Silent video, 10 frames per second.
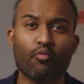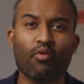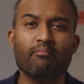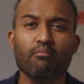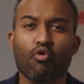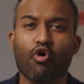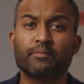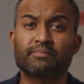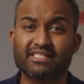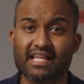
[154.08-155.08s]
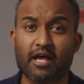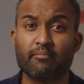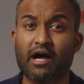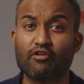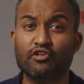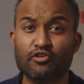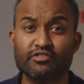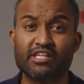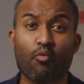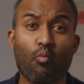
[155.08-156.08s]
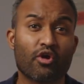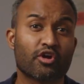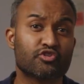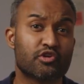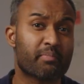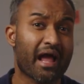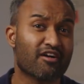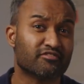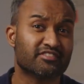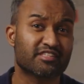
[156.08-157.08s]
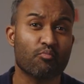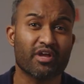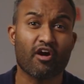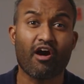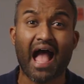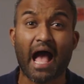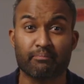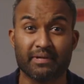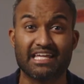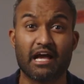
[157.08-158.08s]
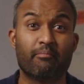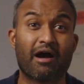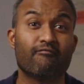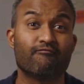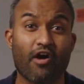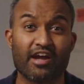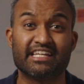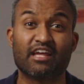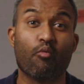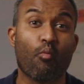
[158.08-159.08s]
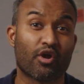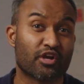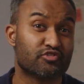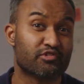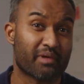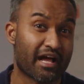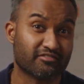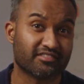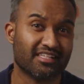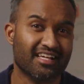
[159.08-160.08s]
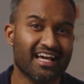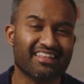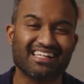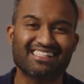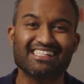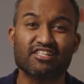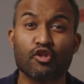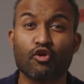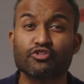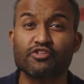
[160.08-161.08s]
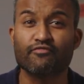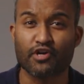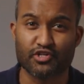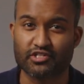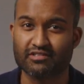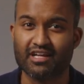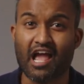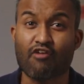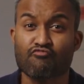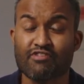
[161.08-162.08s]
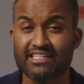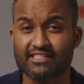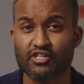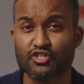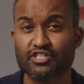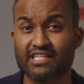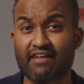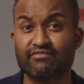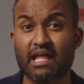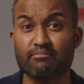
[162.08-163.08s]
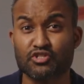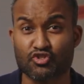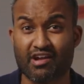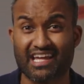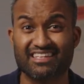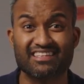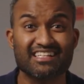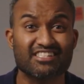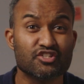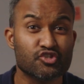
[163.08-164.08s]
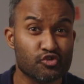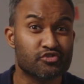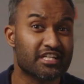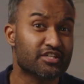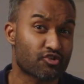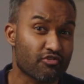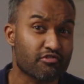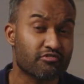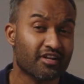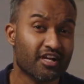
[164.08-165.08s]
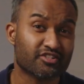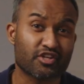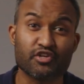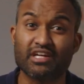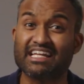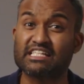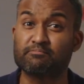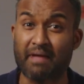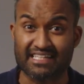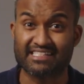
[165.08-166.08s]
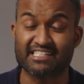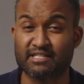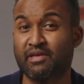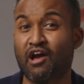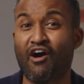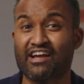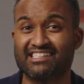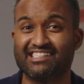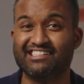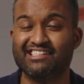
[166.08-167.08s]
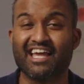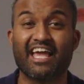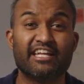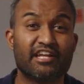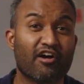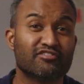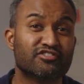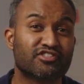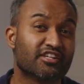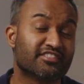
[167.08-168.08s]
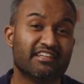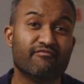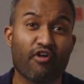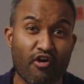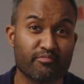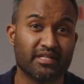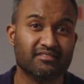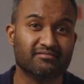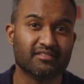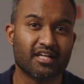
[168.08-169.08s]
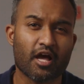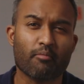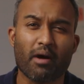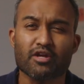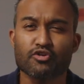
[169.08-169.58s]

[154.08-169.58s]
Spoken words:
we're more upset about losing £100 than we are happy about finding £100. This is loss aversion, and researchers have demonstrated this is usually true, so you can expect it to be heightened in an uncertain environment. By